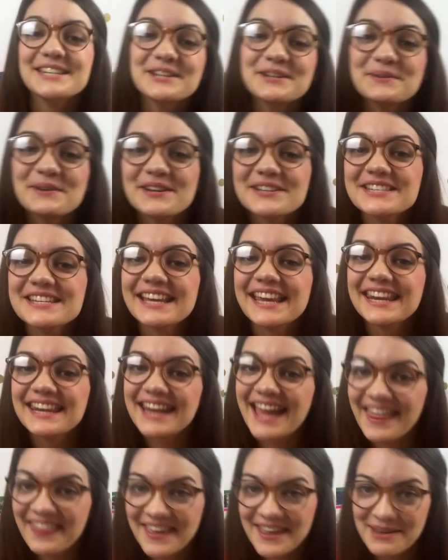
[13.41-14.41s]
You're watching
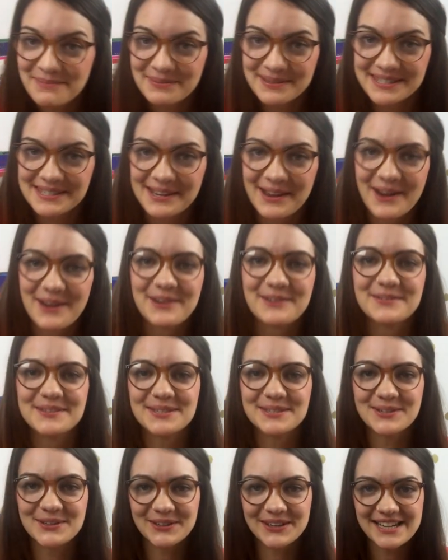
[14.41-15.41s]
another episode of
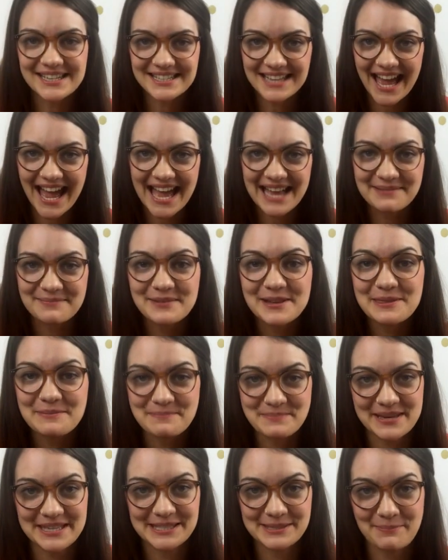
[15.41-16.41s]
Story Time with
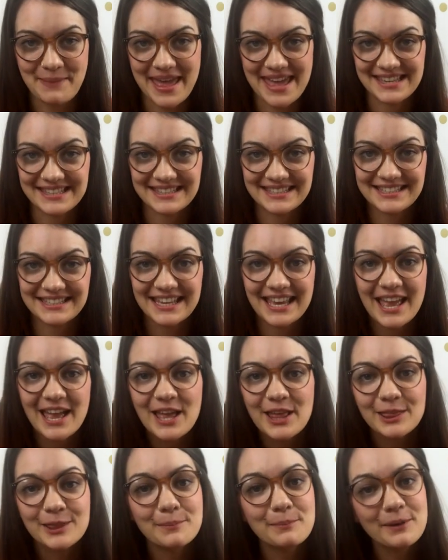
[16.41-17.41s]
Miss Best.
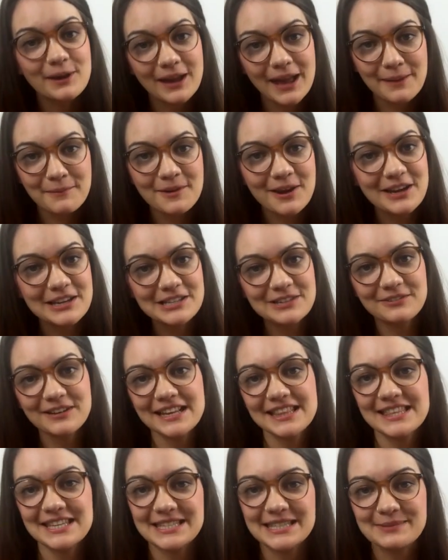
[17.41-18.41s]
The book I'm going to
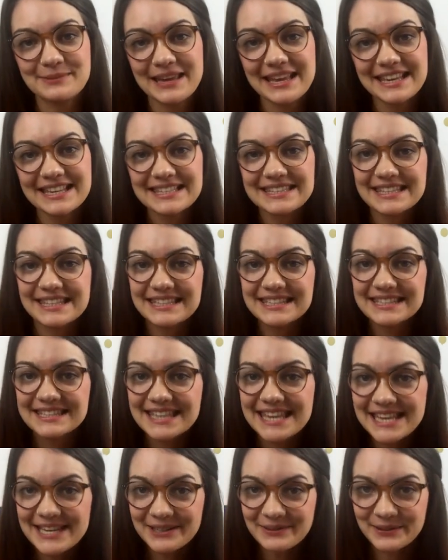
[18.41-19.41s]
read this week is the
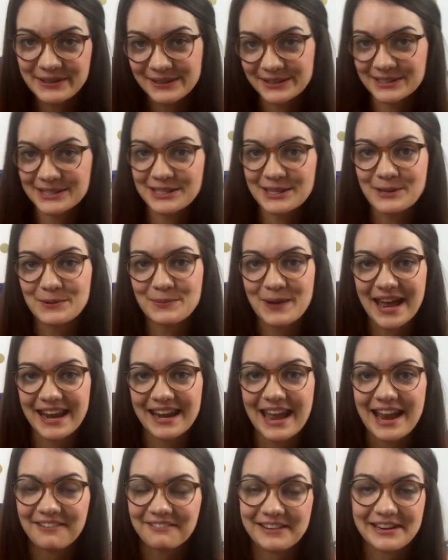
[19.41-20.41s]
sequel to the one
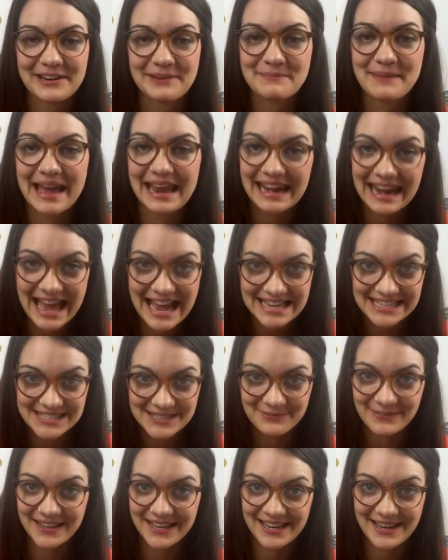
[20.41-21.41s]
I read in my
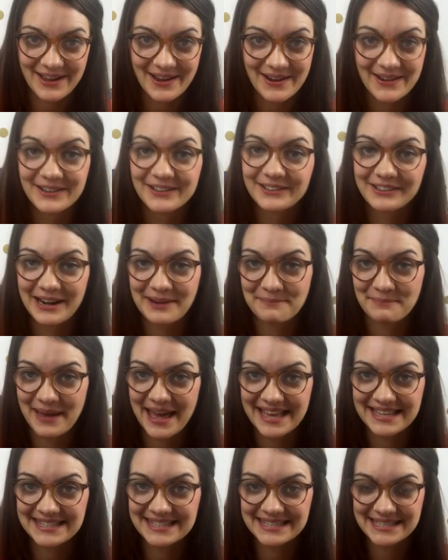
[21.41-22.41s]
last video,
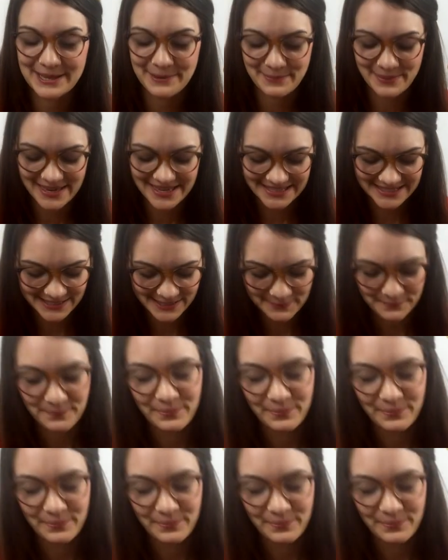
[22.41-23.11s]
Grandpa's Slippers.